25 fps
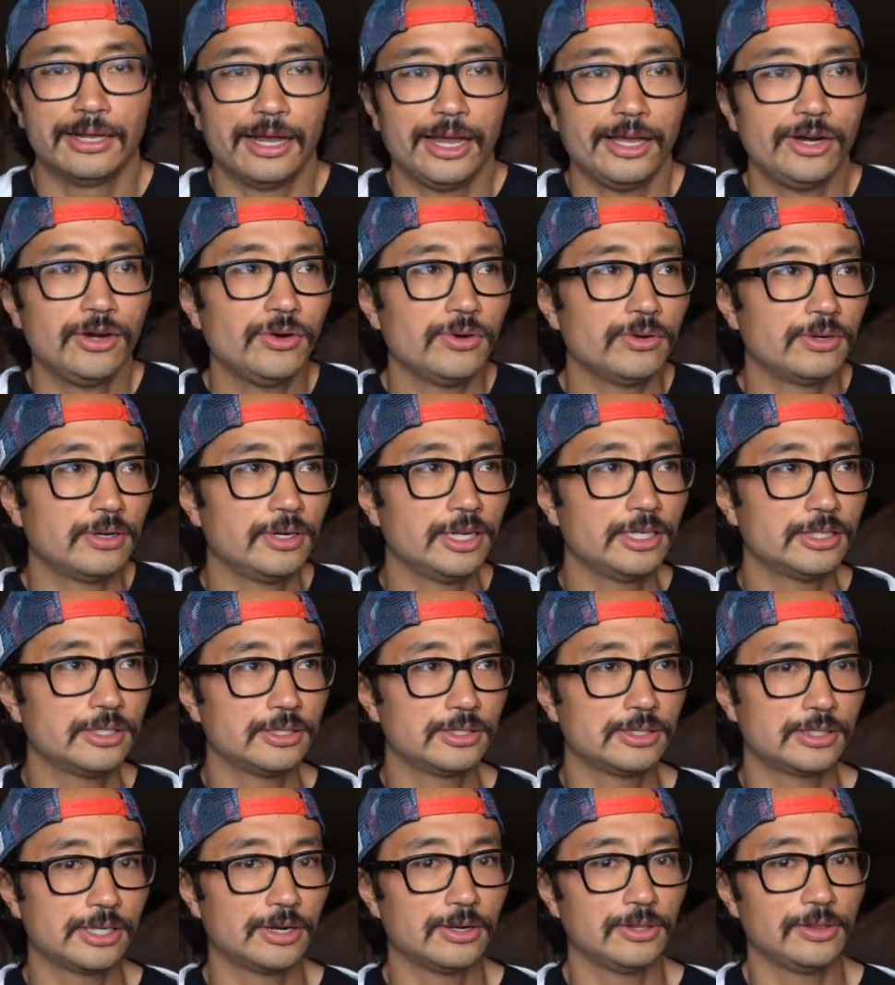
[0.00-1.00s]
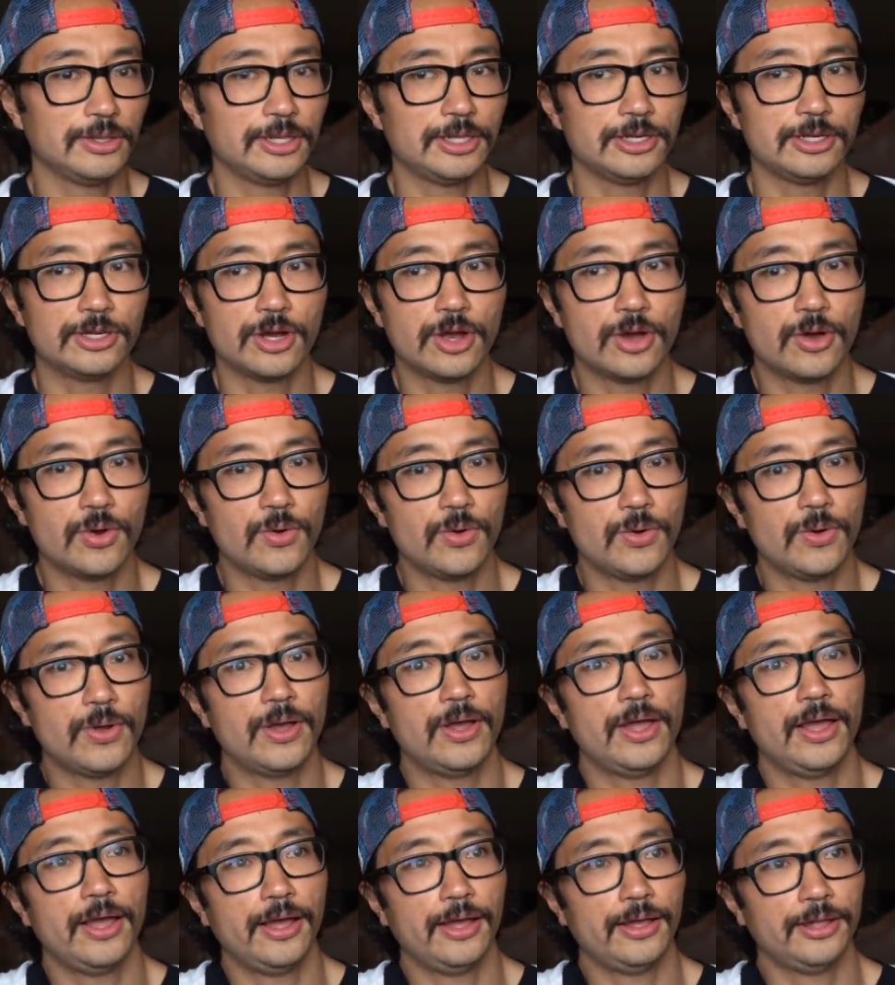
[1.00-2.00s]
I don't necessarily
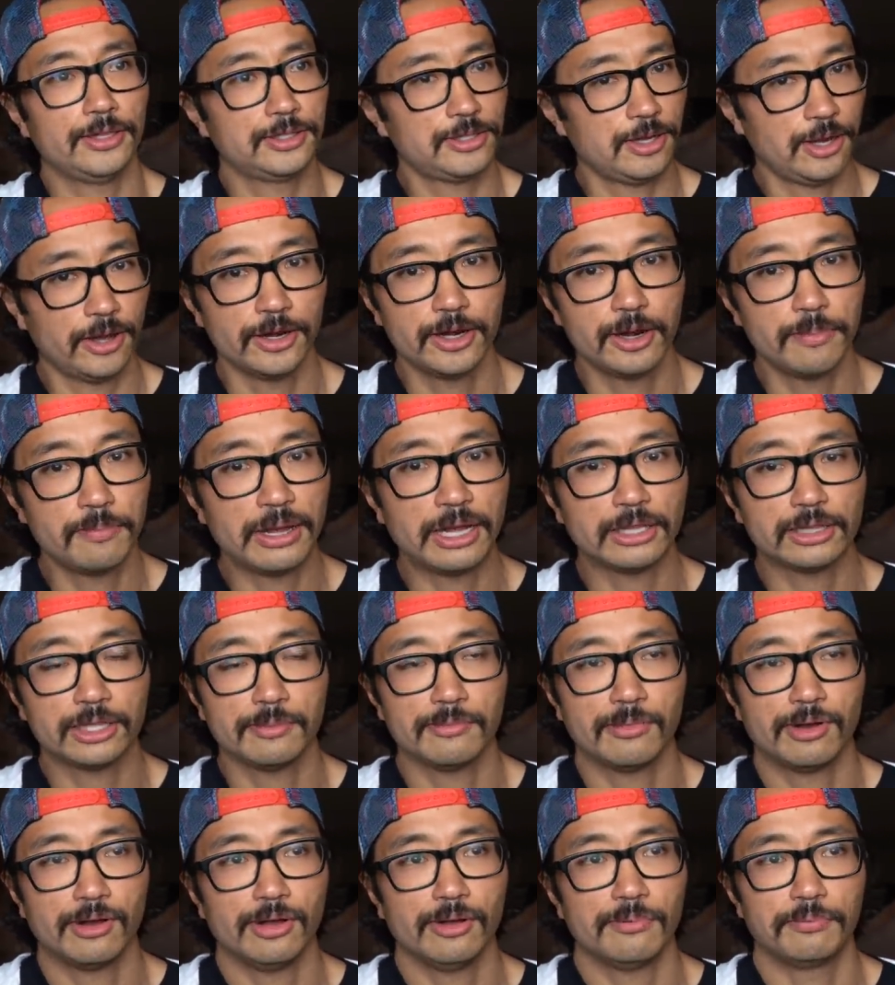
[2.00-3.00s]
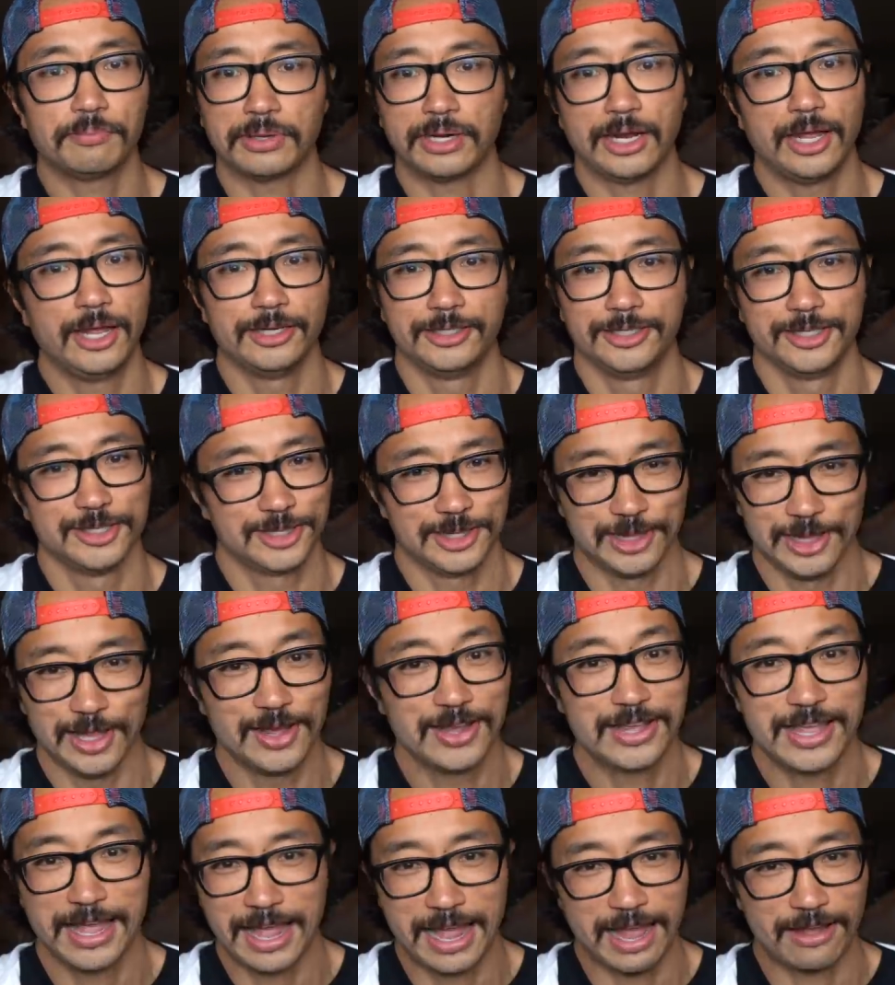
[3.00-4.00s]
know a ton about them all, but I just
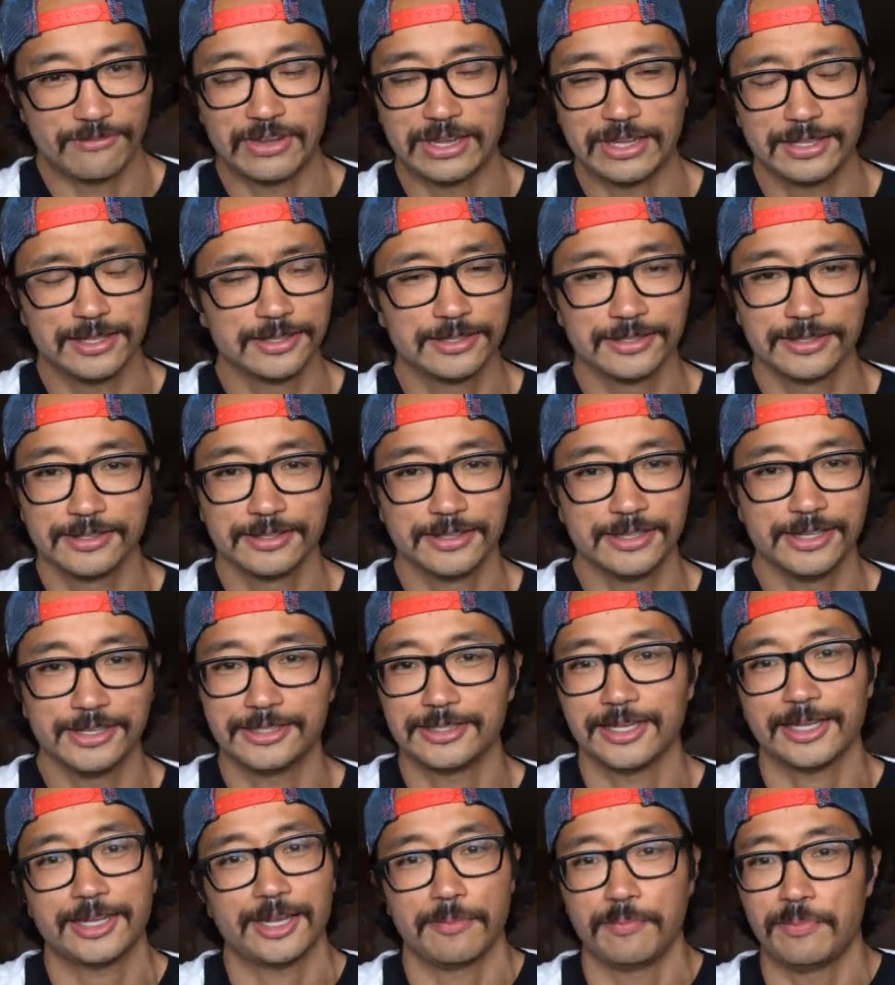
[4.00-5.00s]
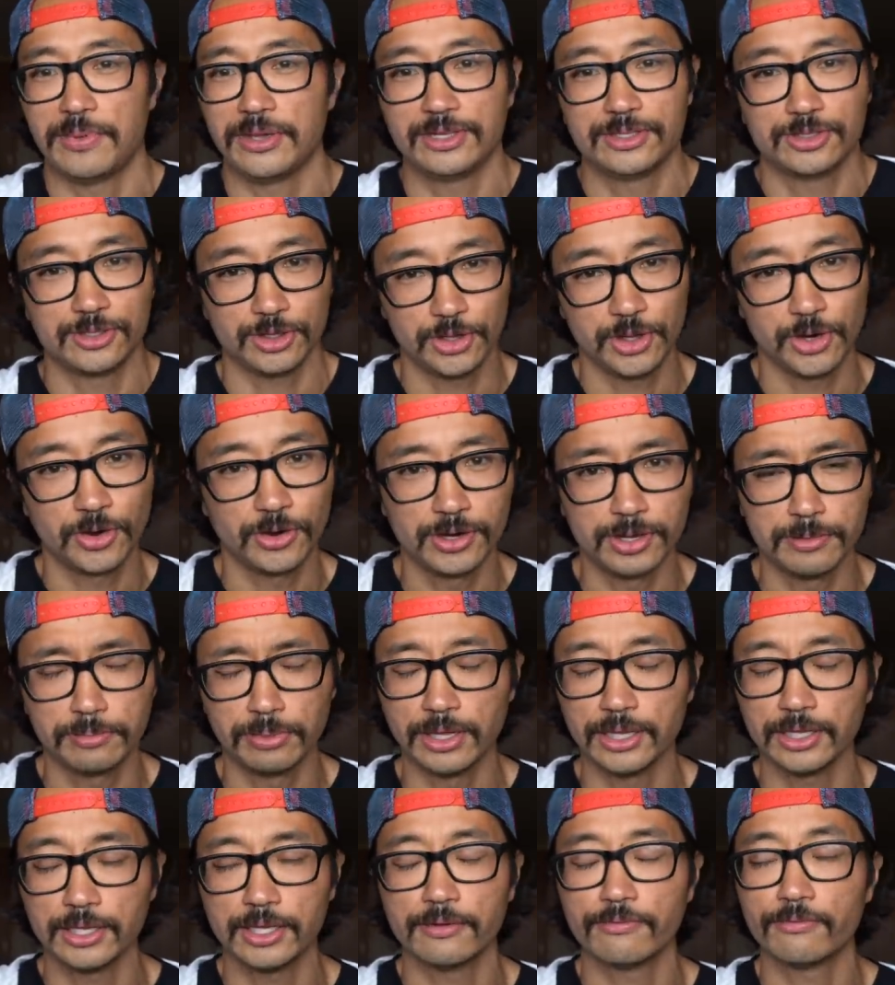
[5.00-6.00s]
like having, it's like a big security
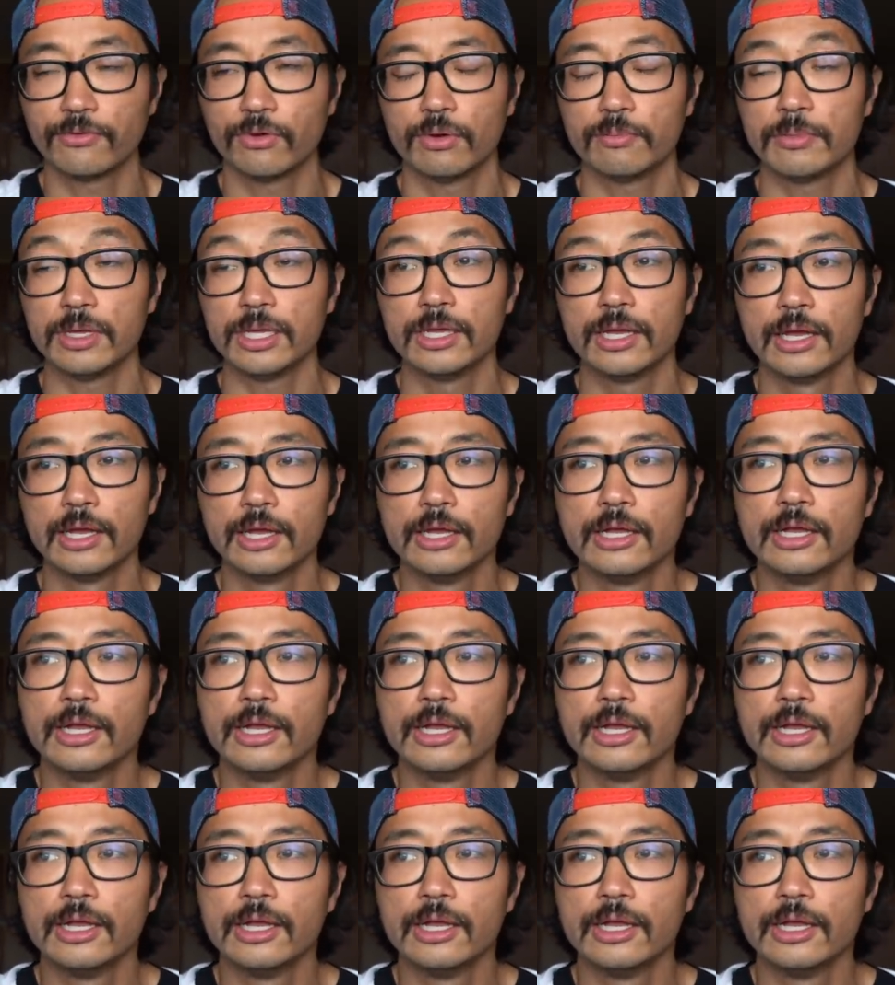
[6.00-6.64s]
blanket for me.